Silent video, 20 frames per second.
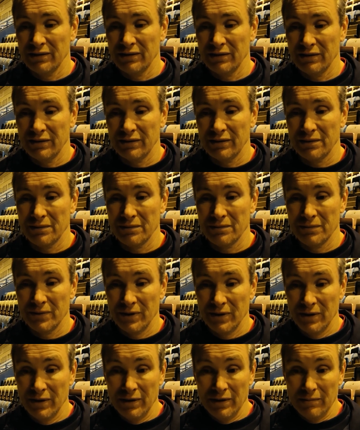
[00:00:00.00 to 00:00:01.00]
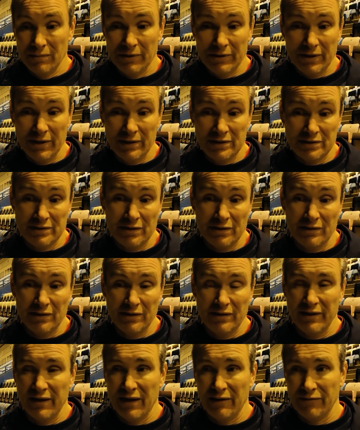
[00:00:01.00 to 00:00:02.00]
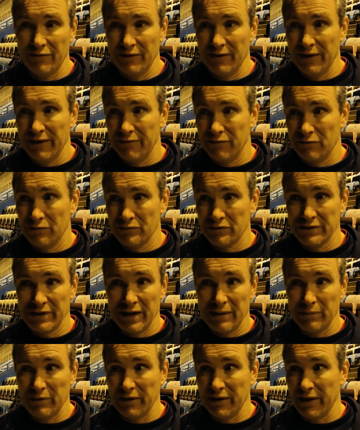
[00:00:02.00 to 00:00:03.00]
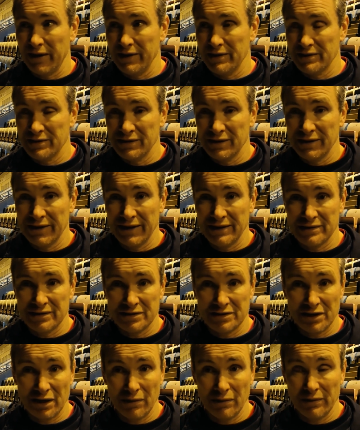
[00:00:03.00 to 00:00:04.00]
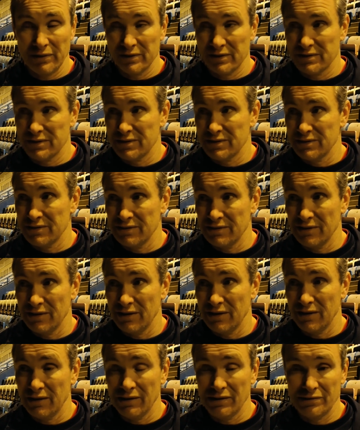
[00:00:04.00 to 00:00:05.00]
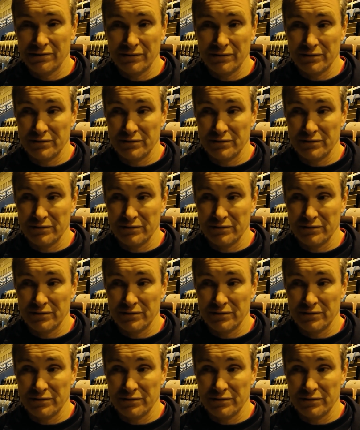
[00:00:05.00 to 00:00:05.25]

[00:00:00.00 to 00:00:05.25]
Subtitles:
But yeah, certainly the effort levels and the application that lads are showing us through